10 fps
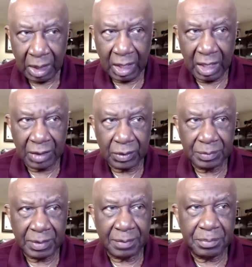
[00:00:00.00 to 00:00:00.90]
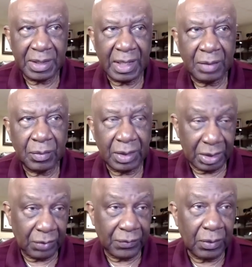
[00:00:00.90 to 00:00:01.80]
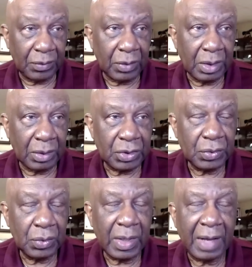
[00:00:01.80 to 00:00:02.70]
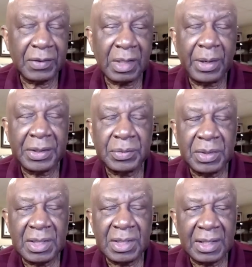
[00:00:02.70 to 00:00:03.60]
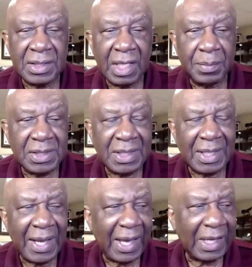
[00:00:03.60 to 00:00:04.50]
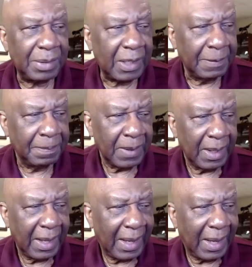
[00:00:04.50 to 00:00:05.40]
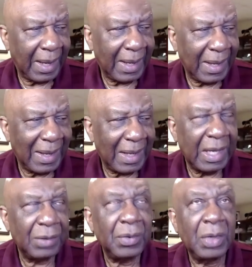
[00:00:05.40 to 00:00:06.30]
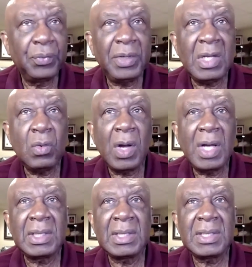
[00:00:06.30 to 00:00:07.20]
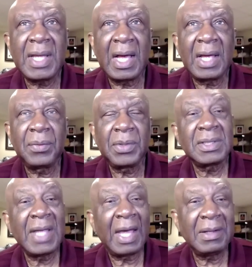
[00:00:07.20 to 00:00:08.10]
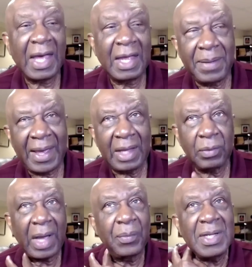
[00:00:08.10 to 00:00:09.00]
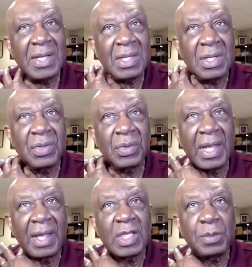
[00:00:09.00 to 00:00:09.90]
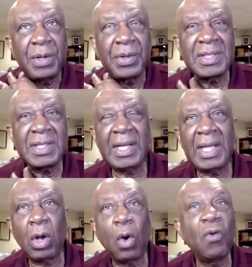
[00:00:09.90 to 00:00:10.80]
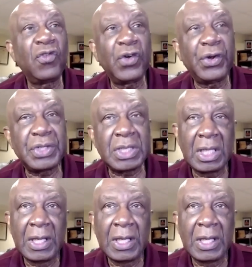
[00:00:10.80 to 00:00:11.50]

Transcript: and being one of the two African Americans with at the State Police Academy, it really was that bad. We didn't experience any overt